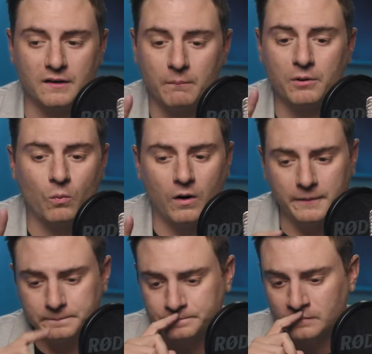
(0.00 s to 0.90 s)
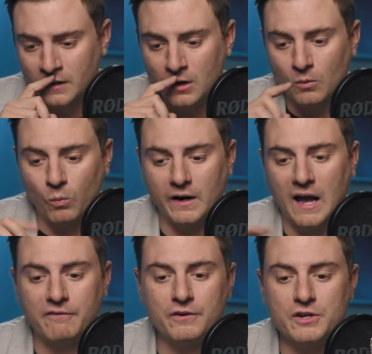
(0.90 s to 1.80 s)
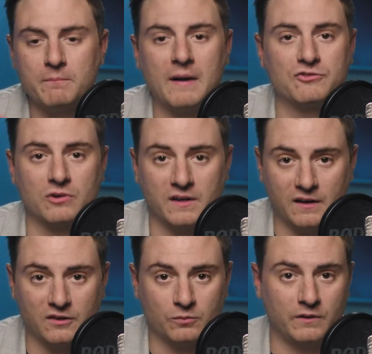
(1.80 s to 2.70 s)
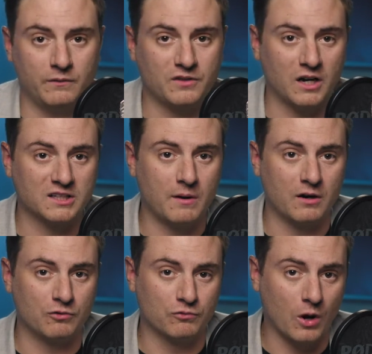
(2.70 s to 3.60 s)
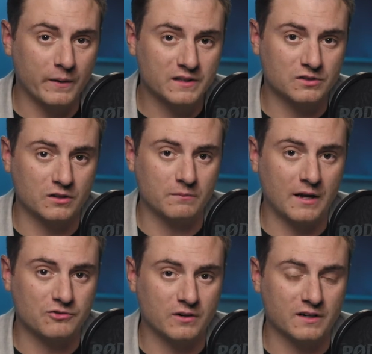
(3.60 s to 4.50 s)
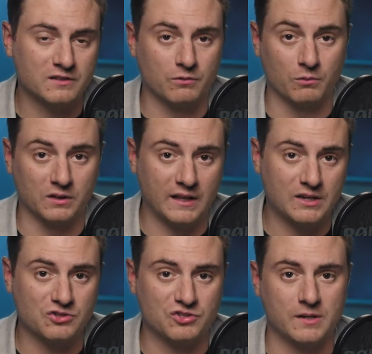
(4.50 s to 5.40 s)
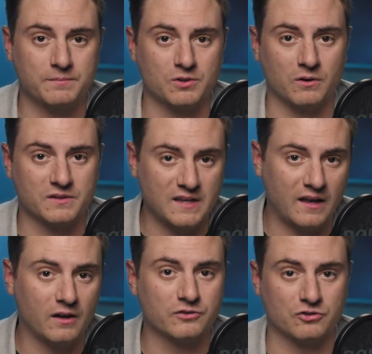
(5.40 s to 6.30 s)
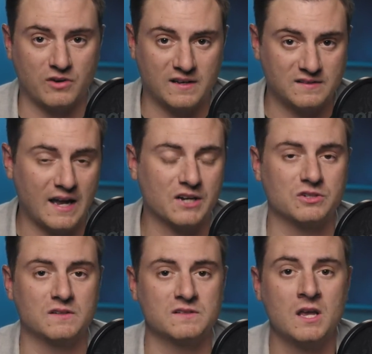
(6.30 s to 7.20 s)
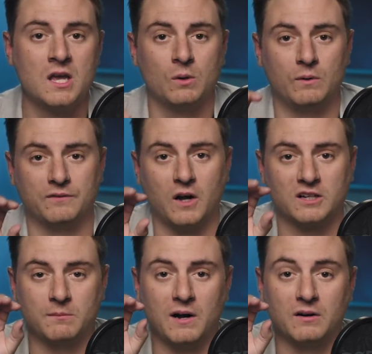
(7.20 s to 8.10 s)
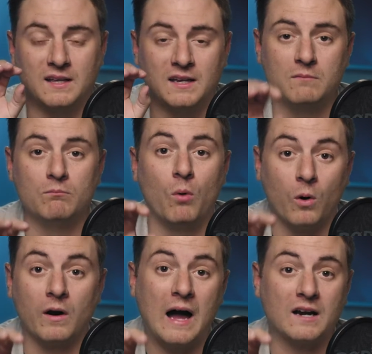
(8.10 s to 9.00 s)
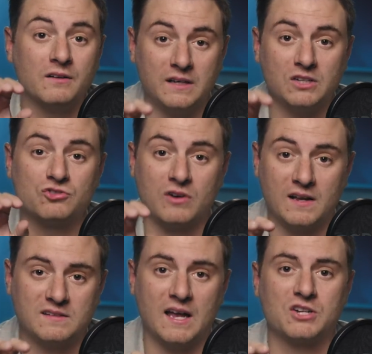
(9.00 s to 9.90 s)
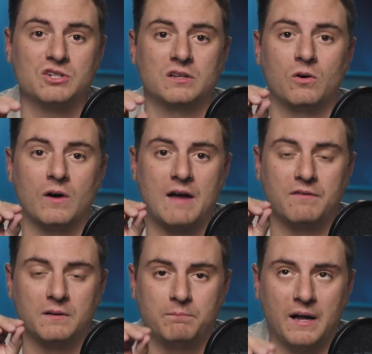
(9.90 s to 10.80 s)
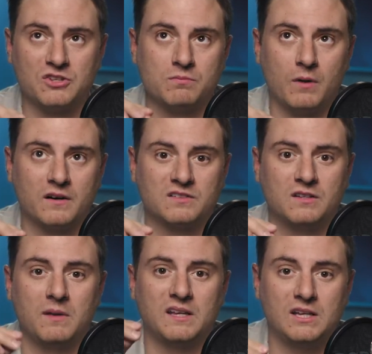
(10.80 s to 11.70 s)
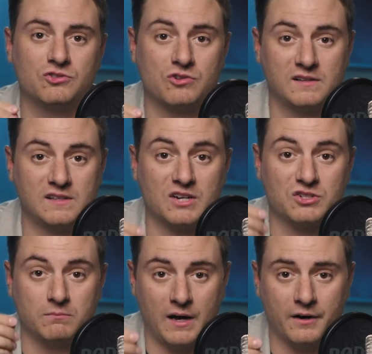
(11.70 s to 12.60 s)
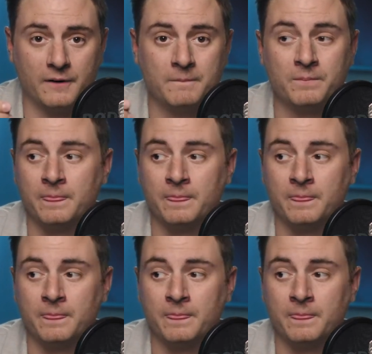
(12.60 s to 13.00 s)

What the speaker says: Number one, whatever your metric is, we've talked about growing certain metrics through relationships or sales or transactions. We've talked about getting more out of each transaction or having benchmarks to make each transaction better.